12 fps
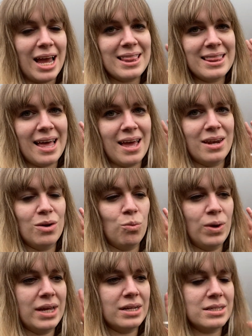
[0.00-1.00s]
and then
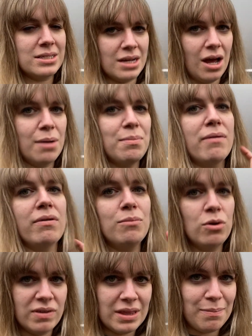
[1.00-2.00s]
we can start by
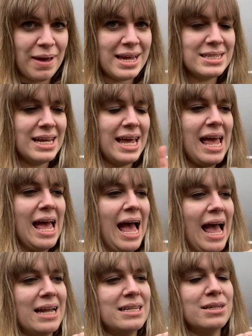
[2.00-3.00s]
removing the bed
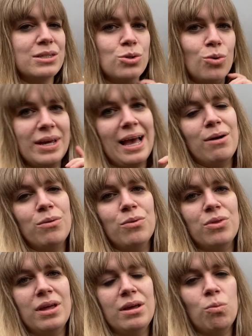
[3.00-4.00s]
and sorting out
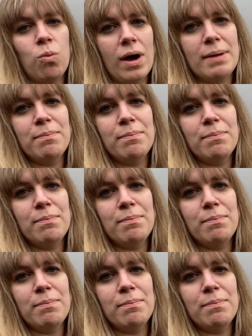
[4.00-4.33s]
the white